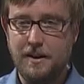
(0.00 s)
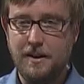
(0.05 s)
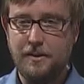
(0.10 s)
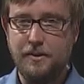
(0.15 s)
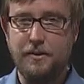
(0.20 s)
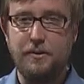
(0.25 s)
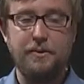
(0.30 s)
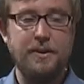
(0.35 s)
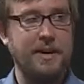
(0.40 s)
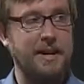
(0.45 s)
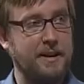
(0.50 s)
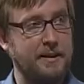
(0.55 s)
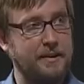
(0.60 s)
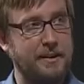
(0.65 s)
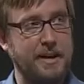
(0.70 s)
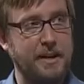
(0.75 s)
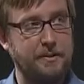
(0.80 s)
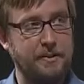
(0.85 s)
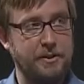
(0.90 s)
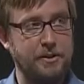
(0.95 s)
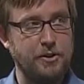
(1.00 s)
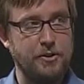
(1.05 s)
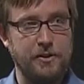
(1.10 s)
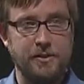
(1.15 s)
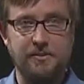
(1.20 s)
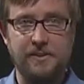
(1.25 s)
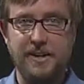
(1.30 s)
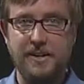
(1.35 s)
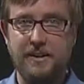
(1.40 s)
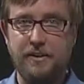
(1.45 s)
to the health
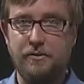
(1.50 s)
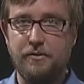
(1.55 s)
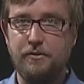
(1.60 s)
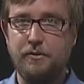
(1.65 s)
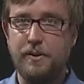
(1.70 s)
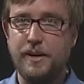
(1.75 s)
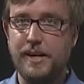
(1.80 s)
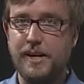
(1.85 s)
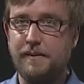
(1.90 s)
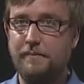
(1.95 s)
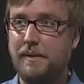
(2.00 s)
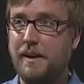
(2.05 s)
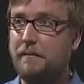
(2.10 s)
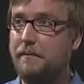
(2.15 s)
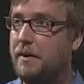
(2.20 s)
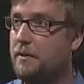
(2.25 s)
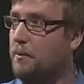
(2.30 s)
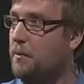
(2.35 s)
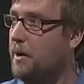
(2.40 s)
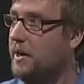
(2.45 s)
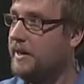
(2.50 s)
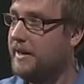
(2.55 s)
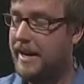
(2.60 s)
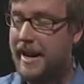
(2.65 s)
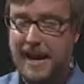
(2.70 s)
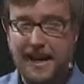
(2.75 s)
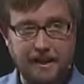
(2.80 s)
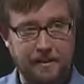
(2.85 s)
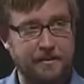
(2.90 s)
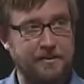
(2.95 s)
insurance industry, if you want
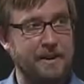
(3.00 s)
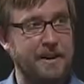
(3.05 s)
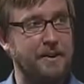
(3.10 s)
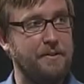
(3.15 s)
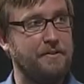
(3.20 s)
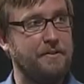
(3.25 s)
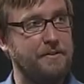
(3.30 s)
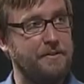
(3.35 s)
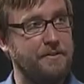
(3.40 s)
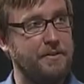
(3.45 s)
access